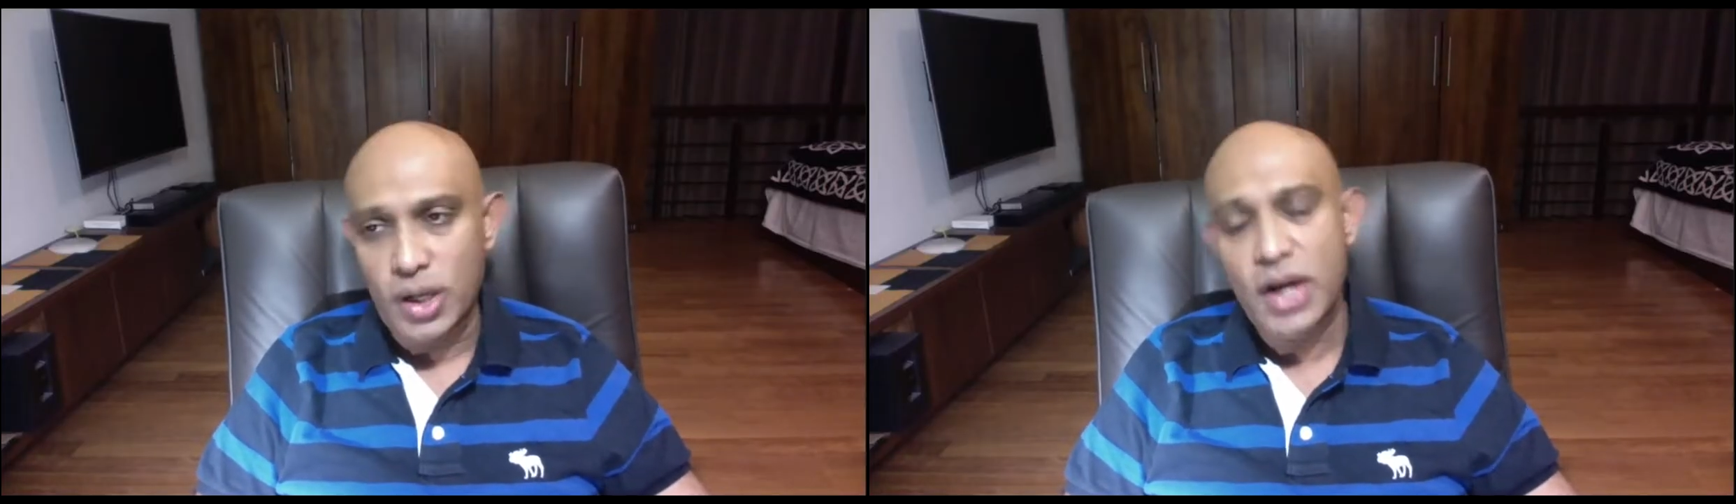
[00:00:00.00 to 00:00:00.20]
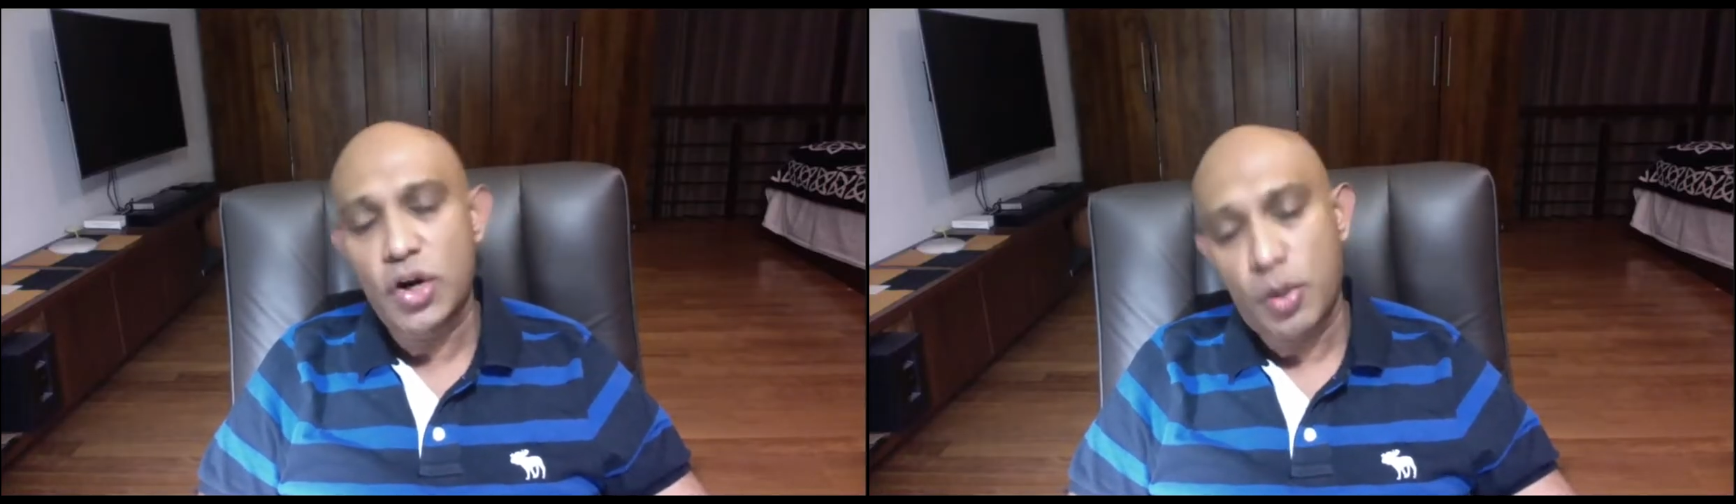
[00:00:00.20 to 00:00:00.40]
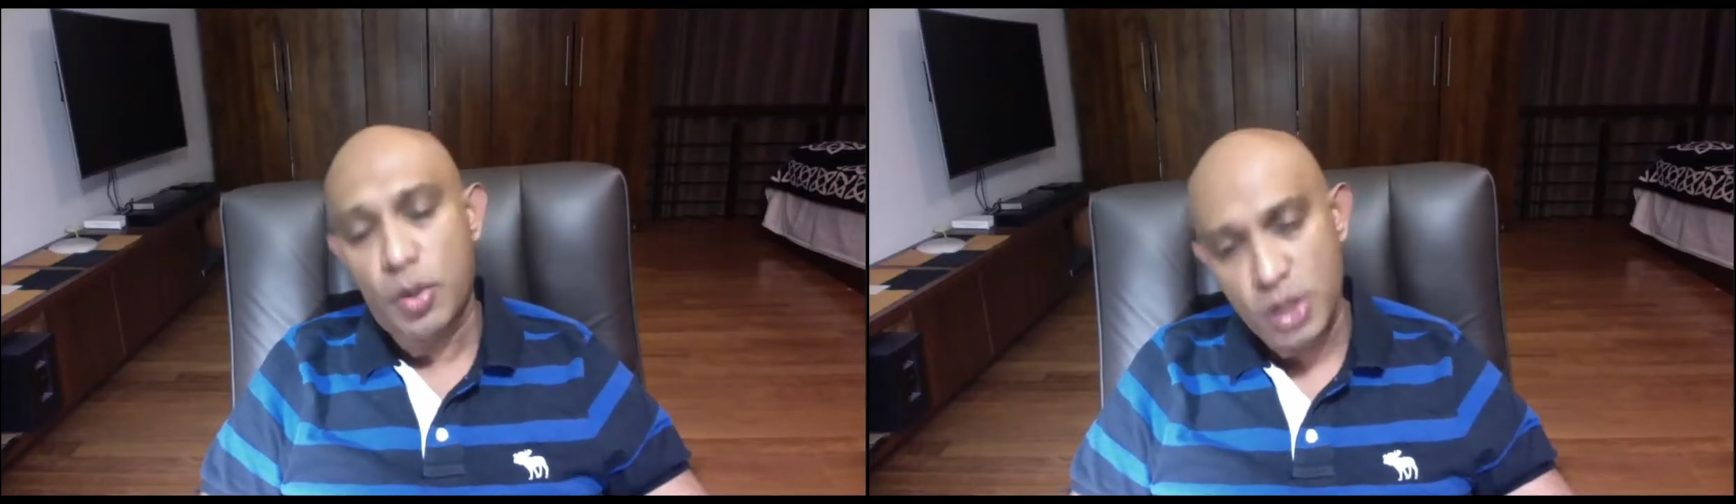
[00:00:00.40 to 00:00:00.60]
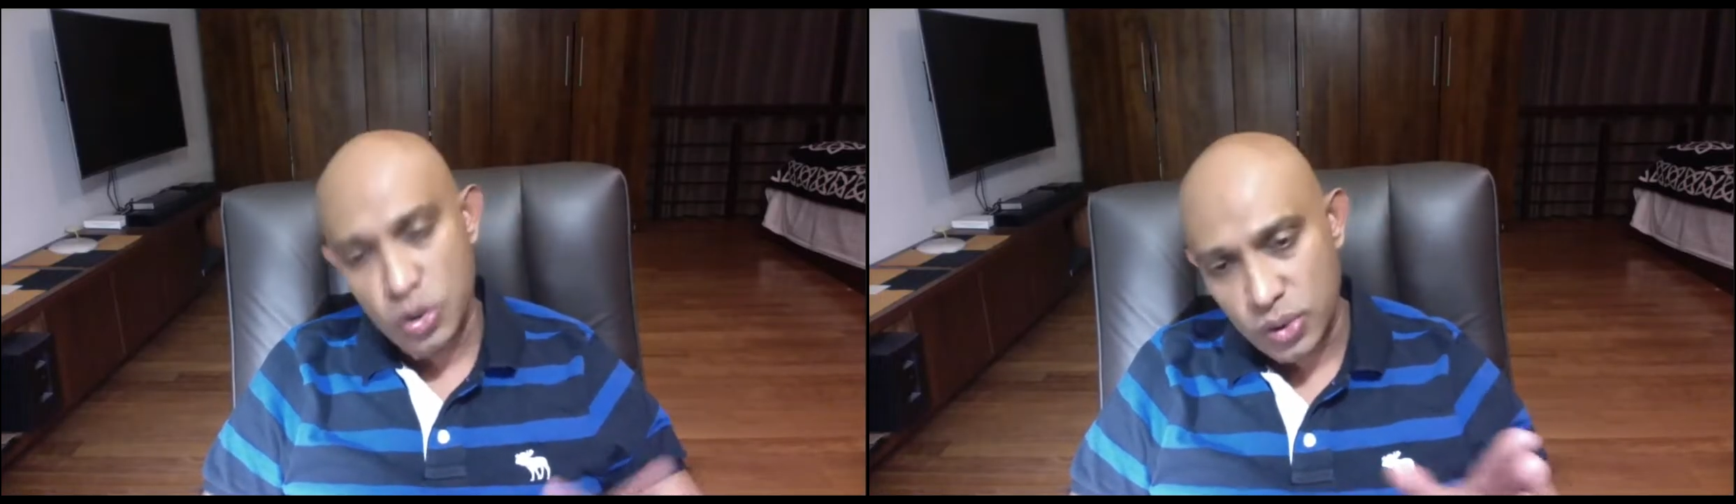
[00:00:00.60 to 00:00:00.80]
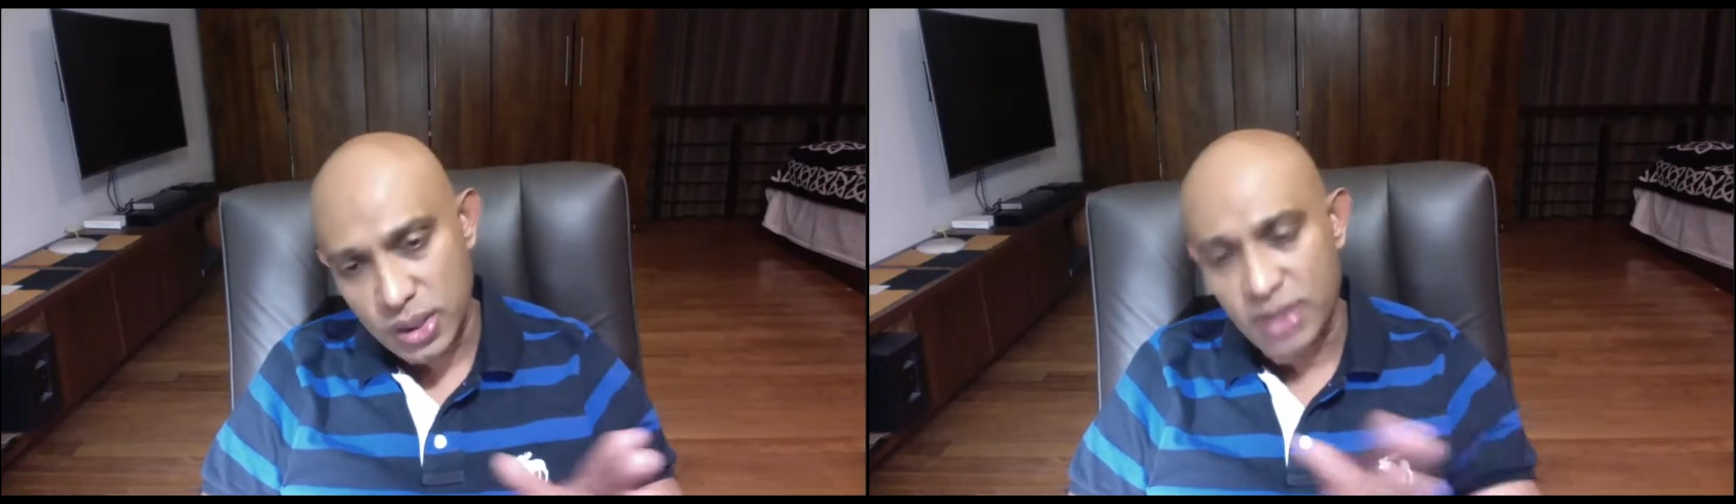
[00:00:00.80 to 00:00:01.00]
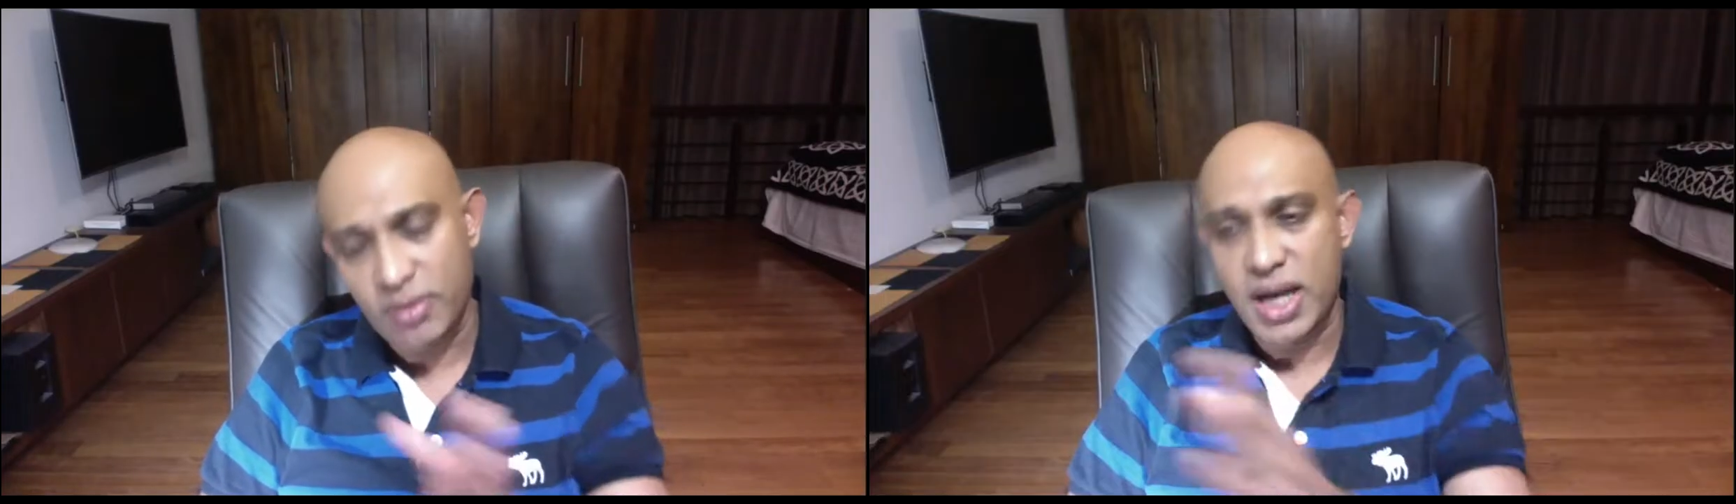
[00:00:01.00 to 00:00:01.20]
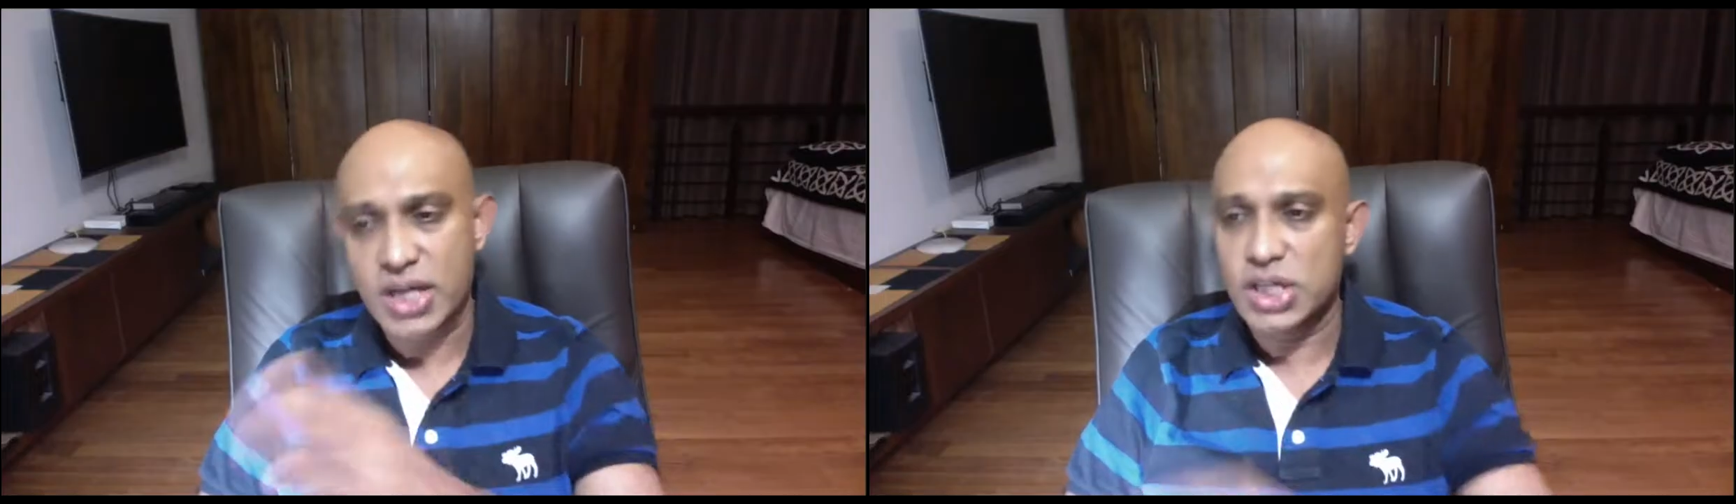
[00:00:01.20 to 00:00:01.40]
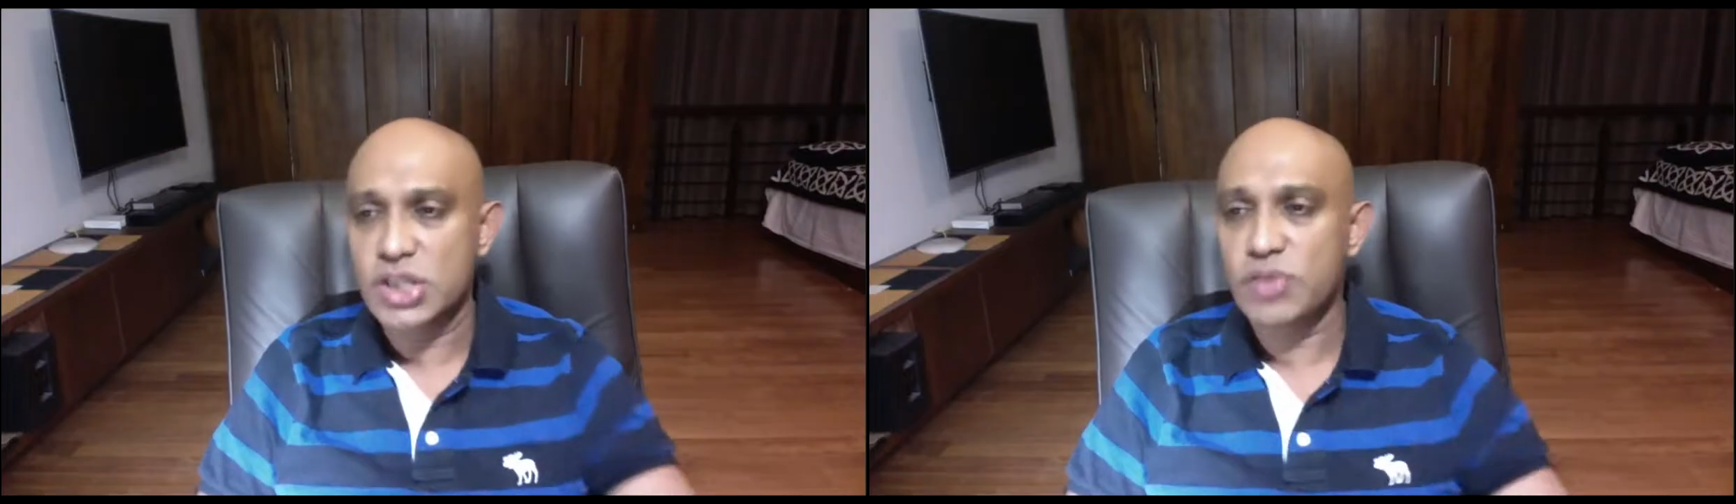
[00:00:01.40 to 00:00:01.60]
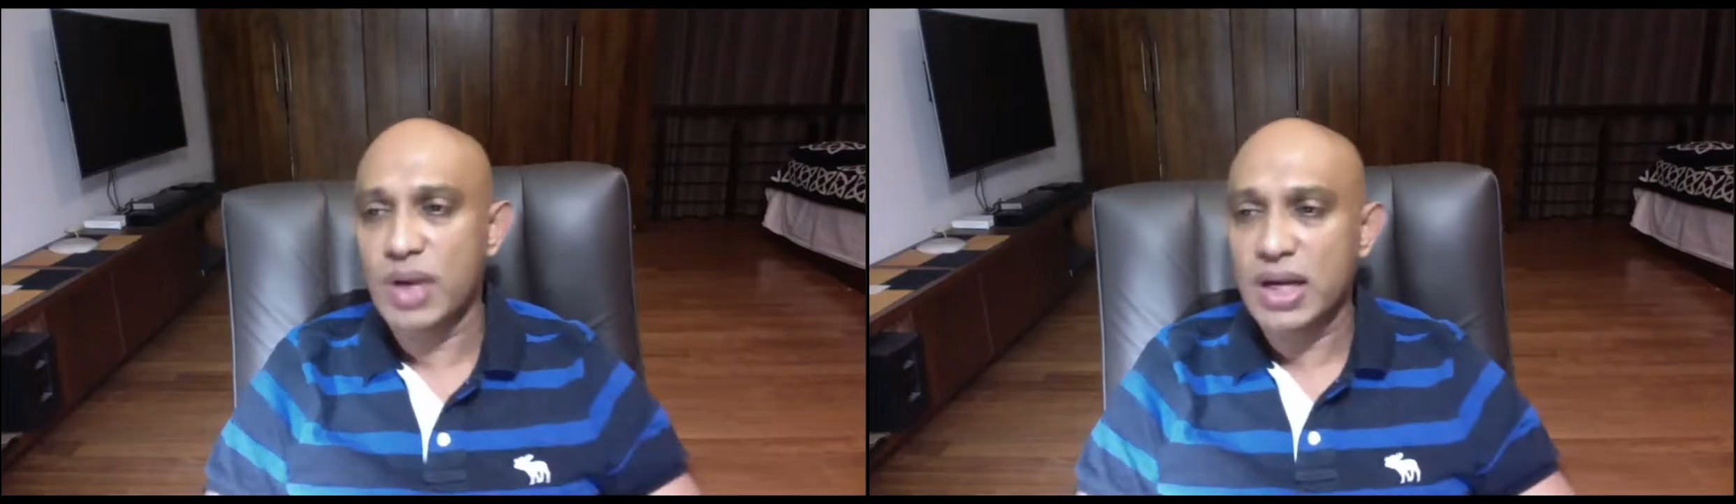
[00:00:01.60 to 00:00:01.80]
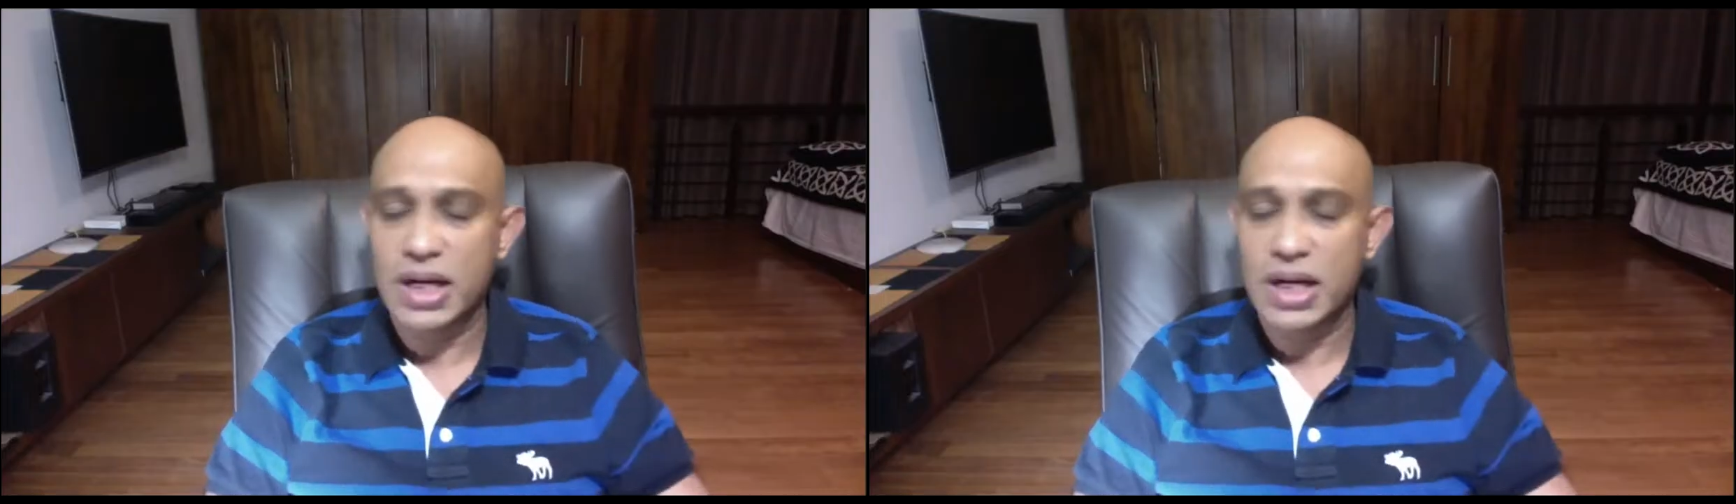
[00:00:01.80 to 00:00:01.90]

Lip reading: And normally good contractions will